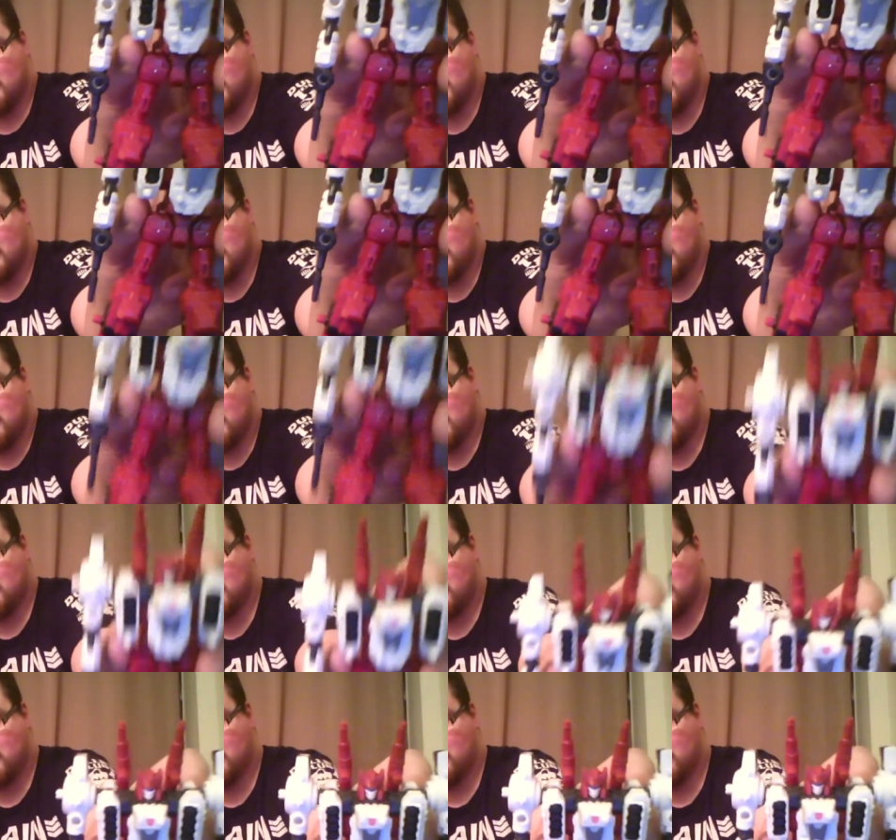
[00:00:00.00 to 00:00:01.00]
Mm,
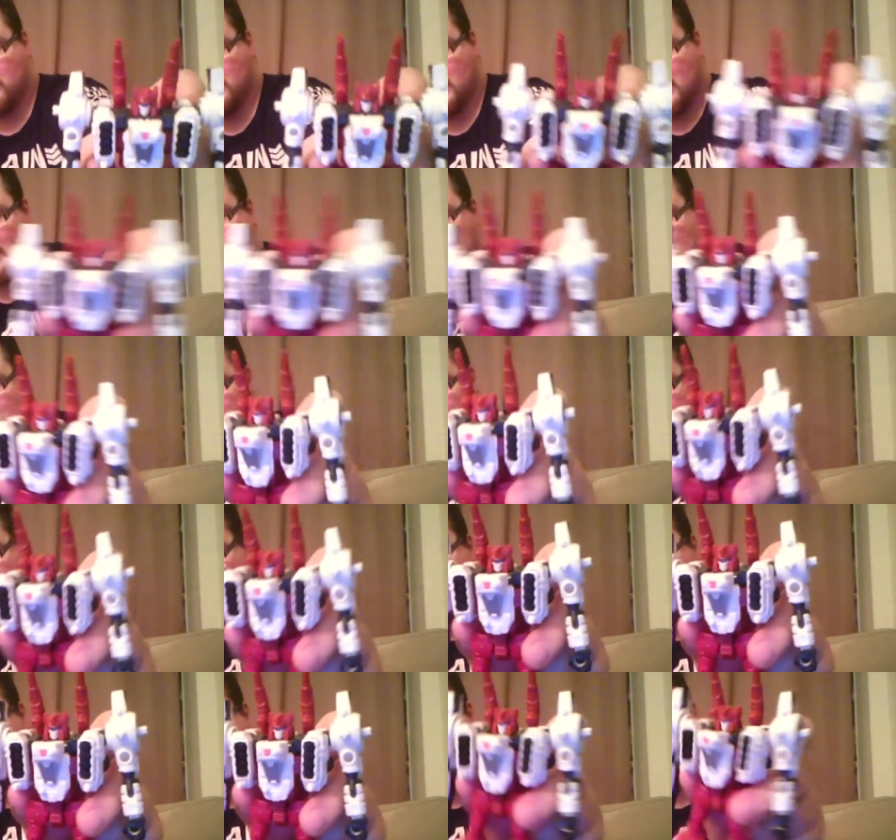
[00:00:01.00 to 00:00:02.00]
decent.
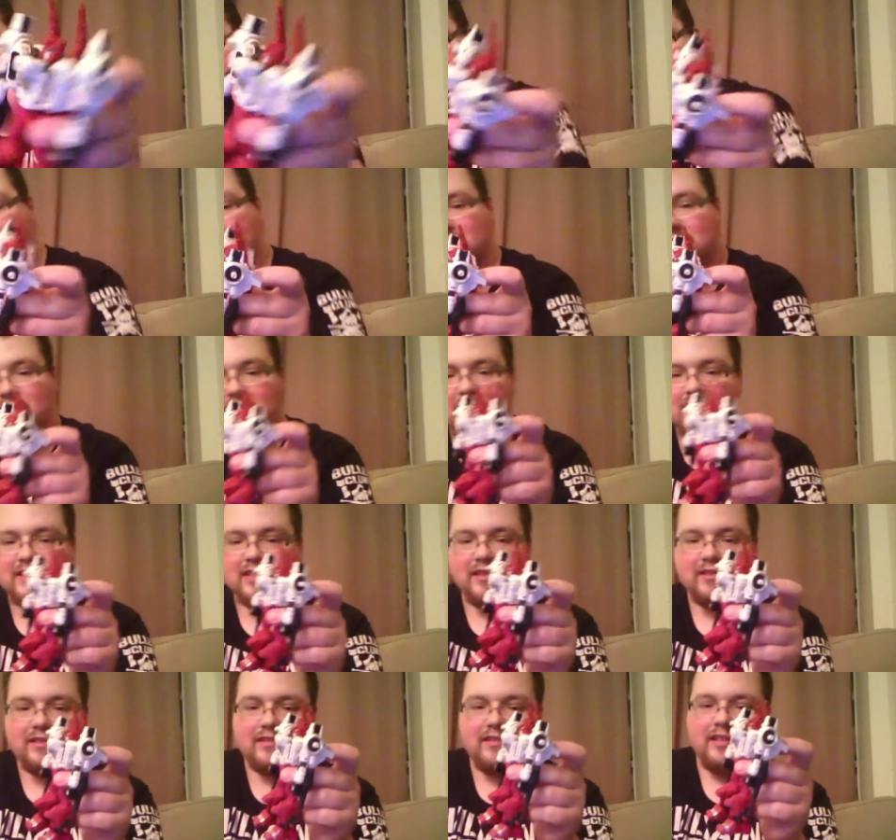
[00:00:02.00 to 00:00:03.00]

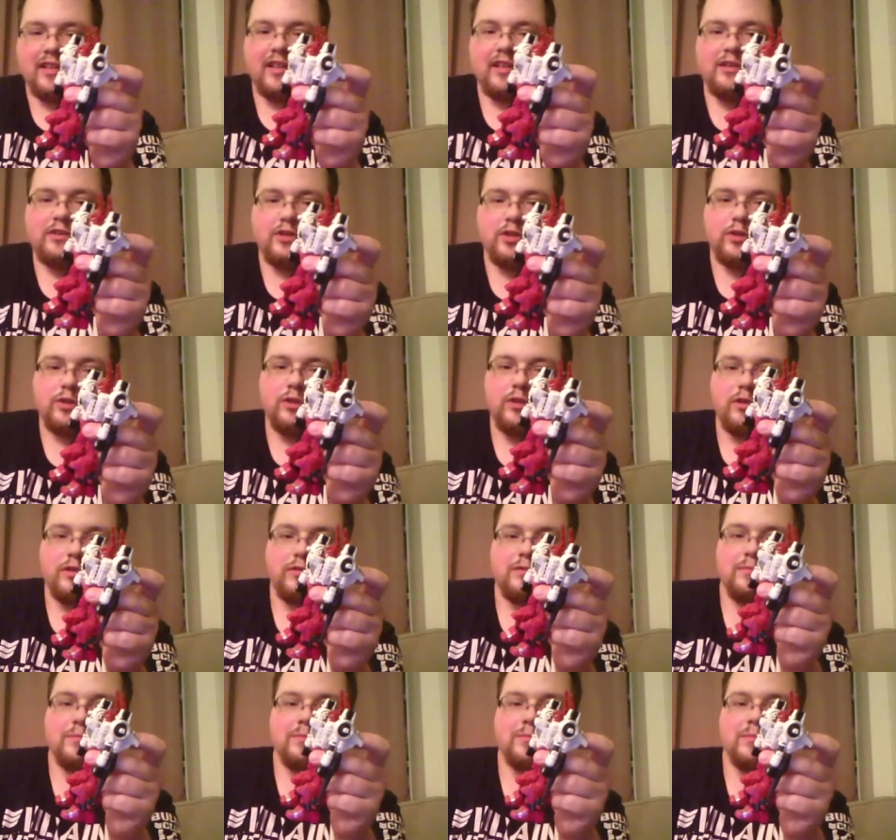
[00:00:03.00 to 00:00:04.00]
Decent
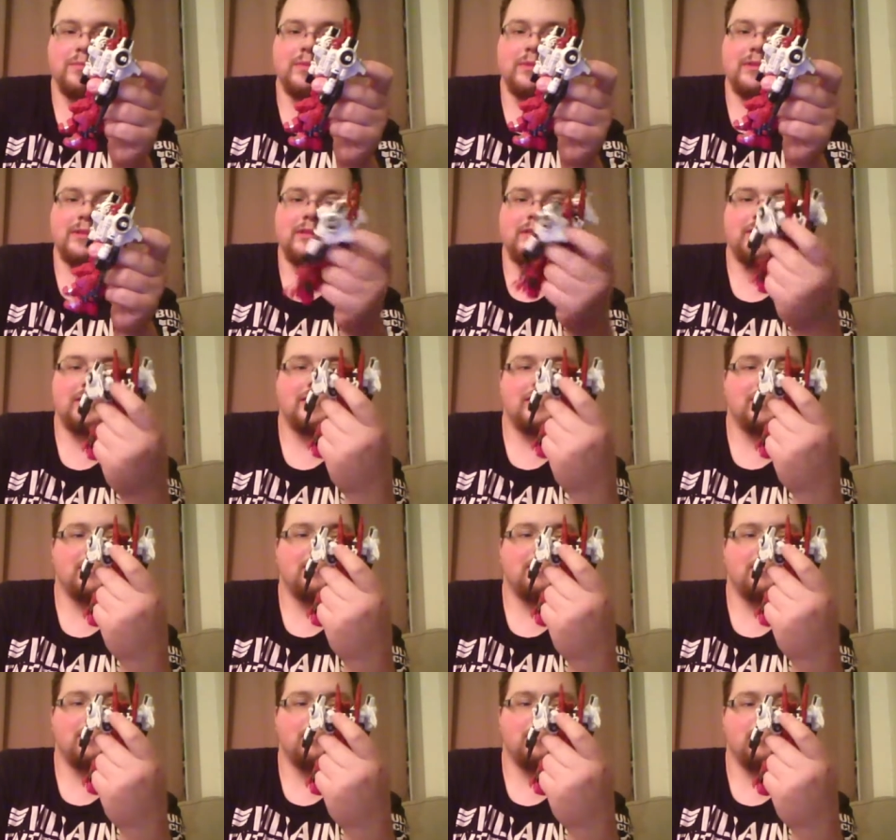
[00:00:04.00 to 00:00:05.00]
cylindrical
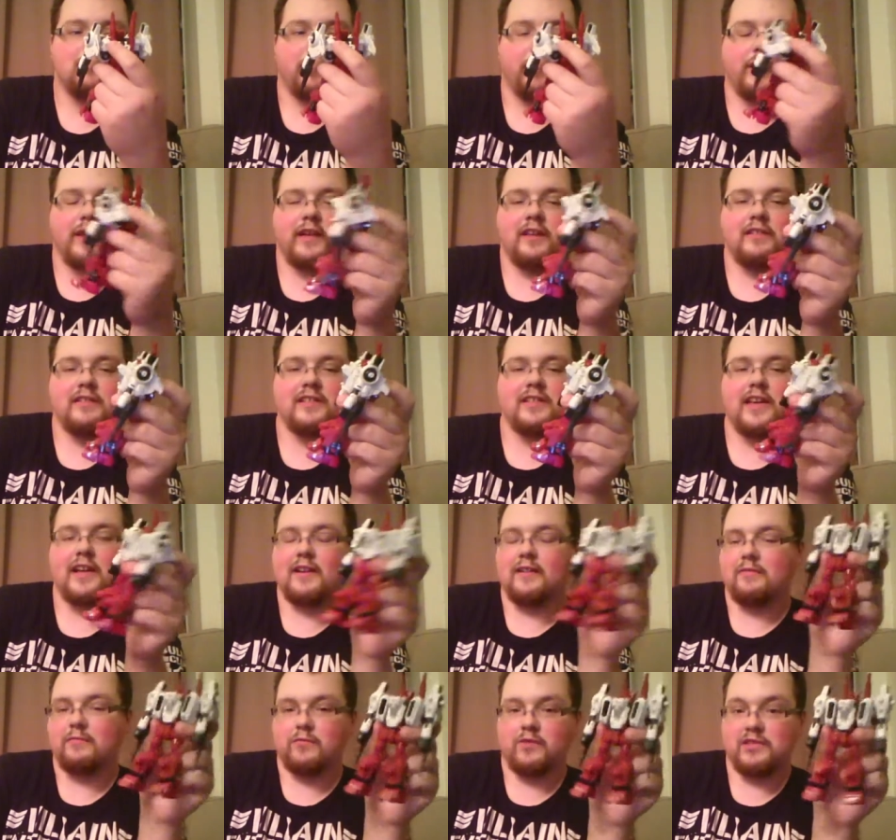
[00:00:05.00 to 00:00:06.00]
things
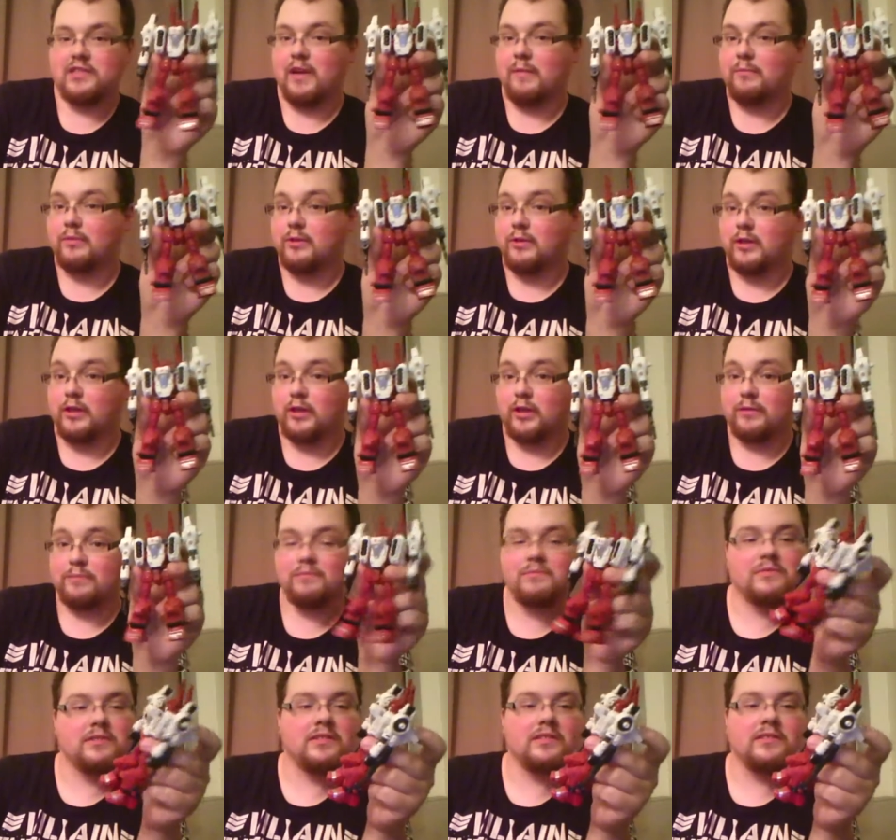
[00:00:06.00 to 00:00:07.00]
that resemble
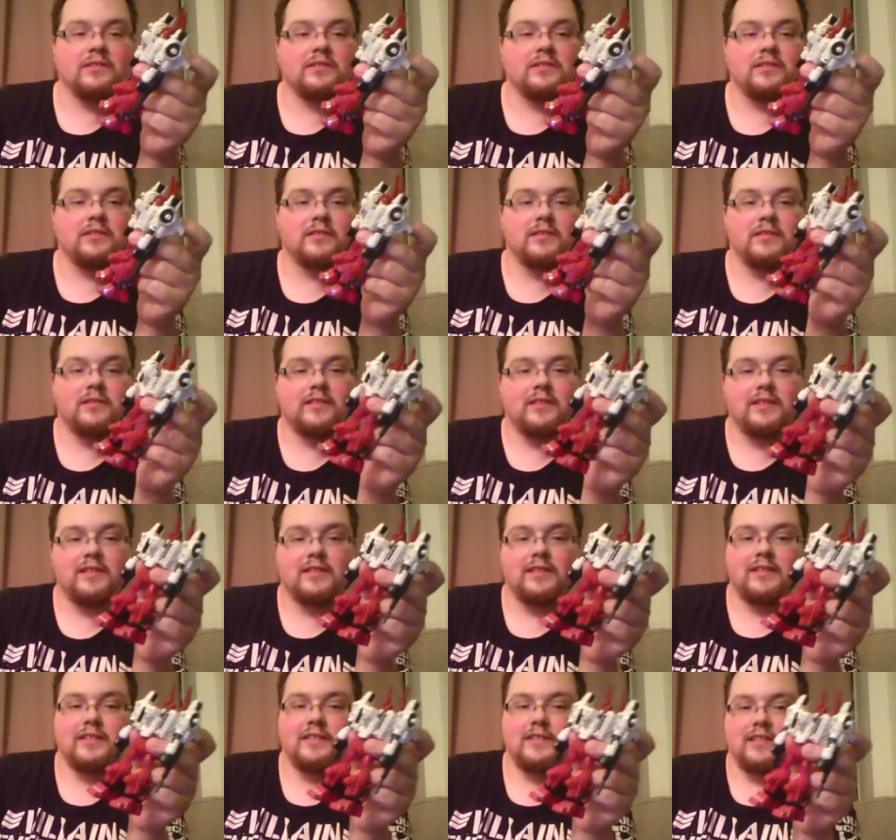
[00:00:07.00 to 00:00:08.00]
arms.
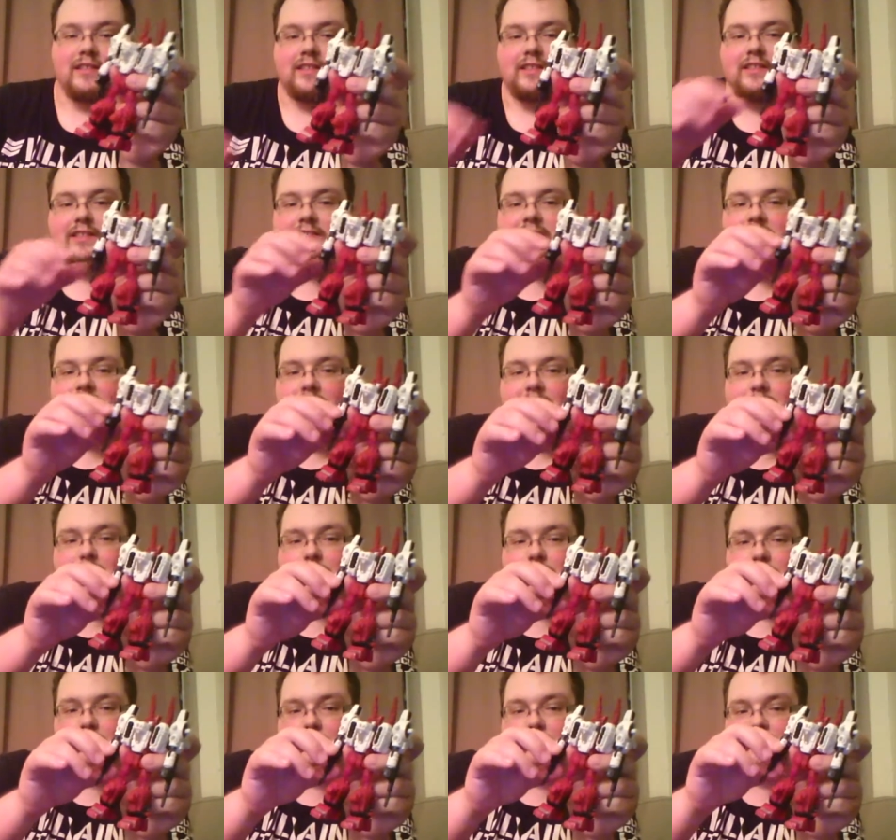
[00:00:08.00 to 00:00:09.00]
He does
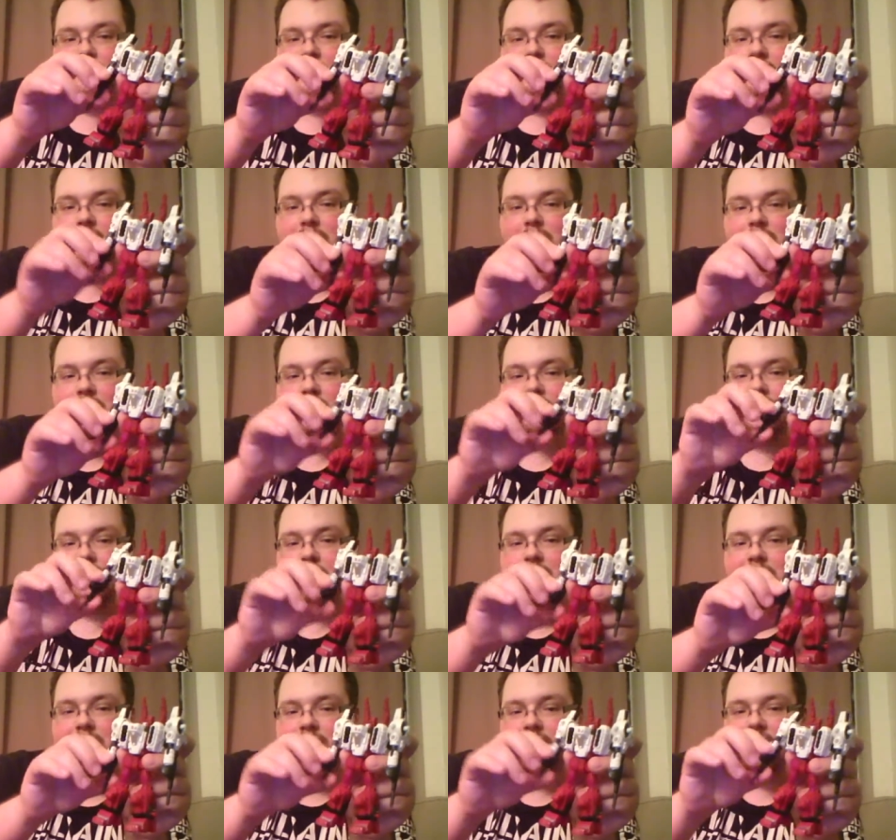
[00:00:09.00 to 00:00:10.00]
have
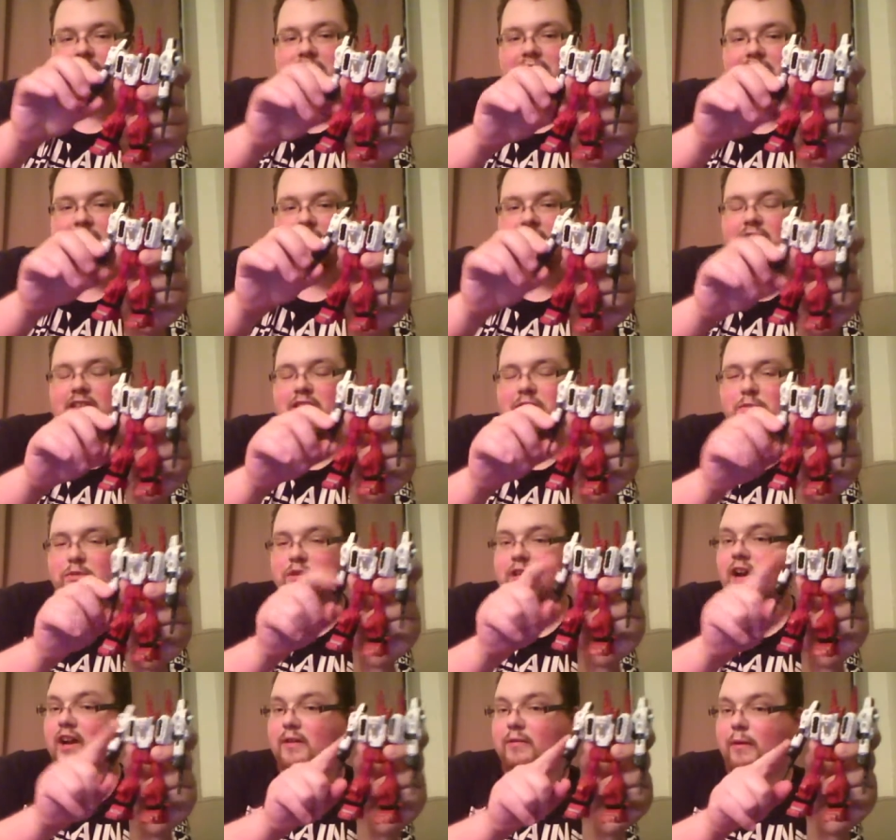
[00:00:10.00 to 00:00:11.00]
his guns. We'll
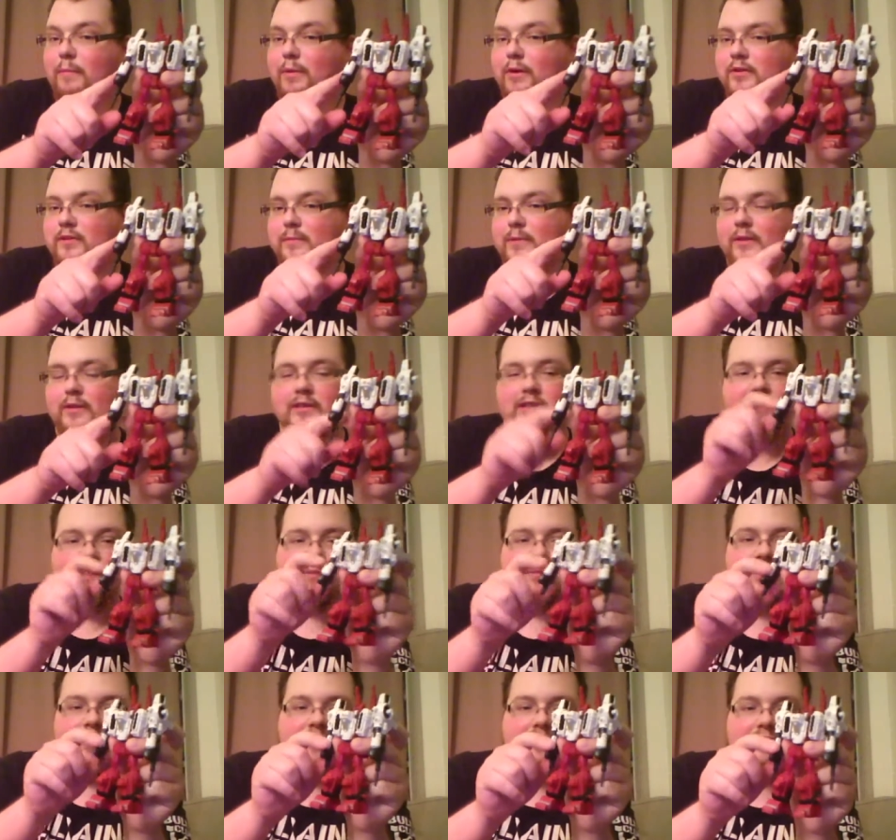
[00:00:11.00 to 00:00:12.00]
talk about posability in a
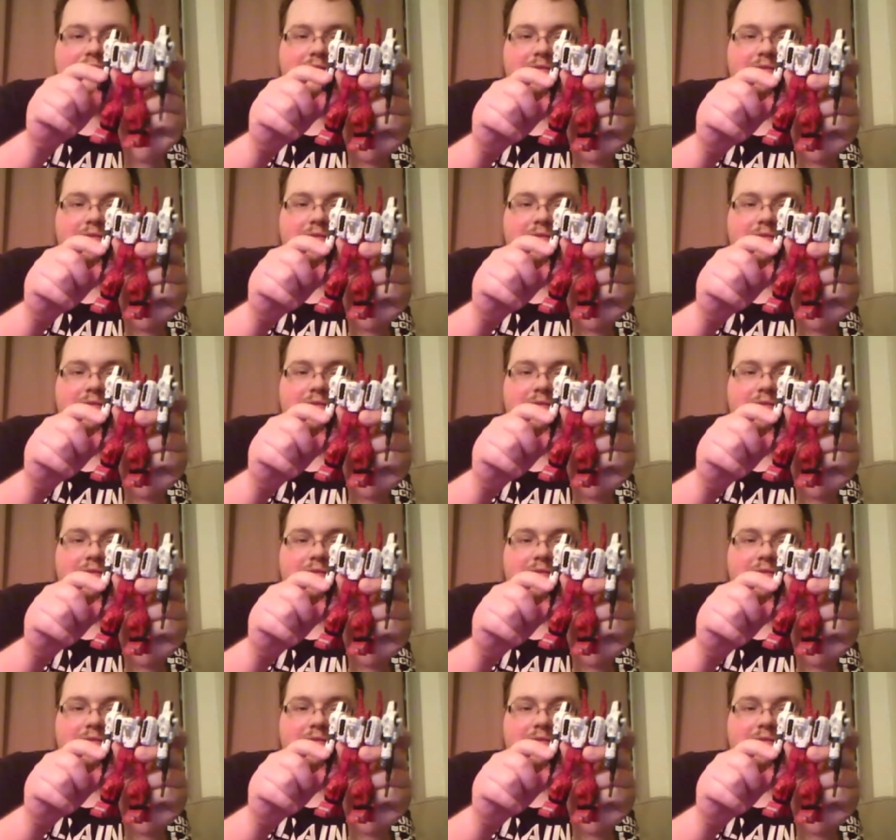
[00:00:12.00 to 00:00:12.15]
bit.